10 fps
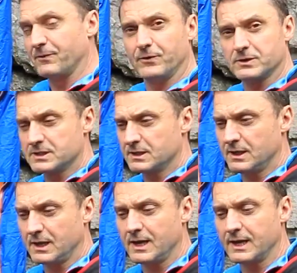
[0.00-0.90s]
foot,
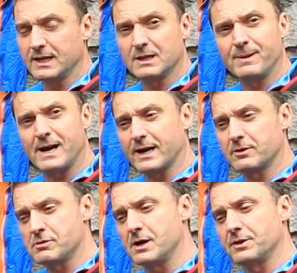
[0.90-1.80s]
are lying in the bag,
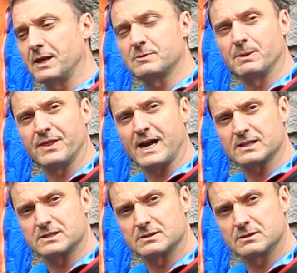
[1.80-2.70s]
rather than have to be
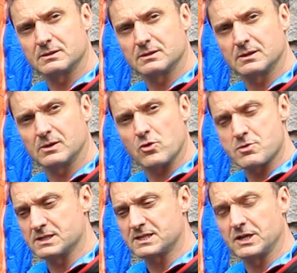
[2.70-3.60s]
that
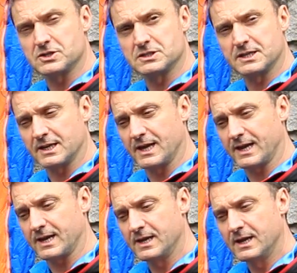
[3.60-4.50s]
orientation to your
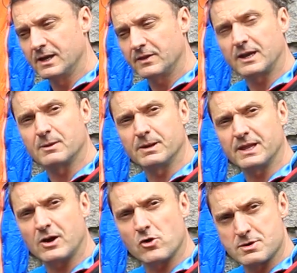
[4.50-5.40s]
leg, they can be
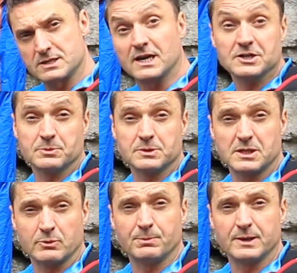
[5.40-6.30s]
that orientation, which
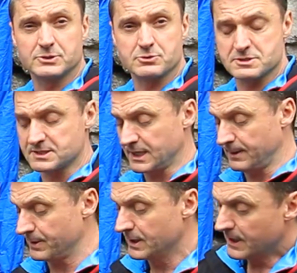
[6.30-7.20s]
they would be as you were
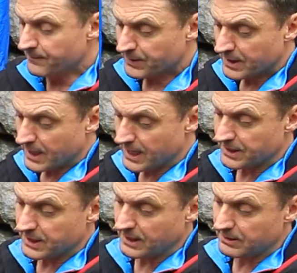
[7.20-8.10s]
asleep,
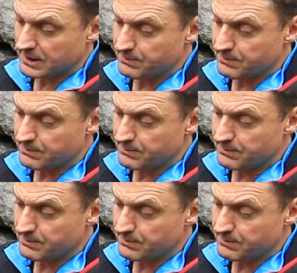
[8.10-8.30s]
and the